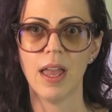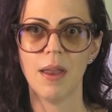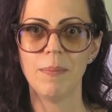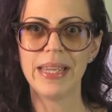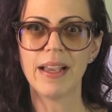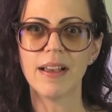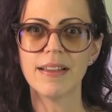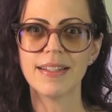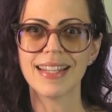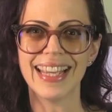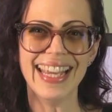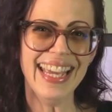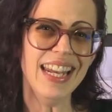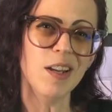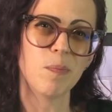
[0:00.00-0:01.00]
because
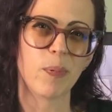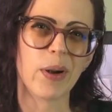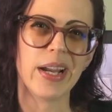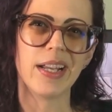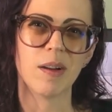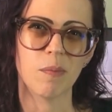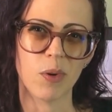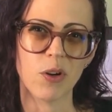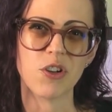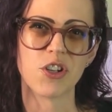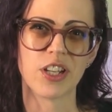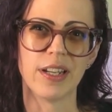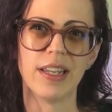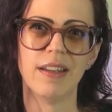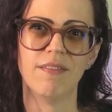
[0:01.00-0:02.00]
it'd break
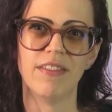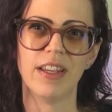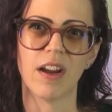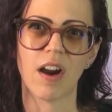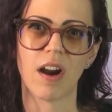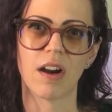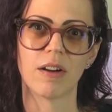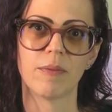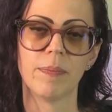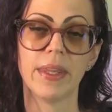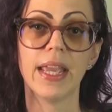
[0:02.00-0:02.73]
immersion in VR.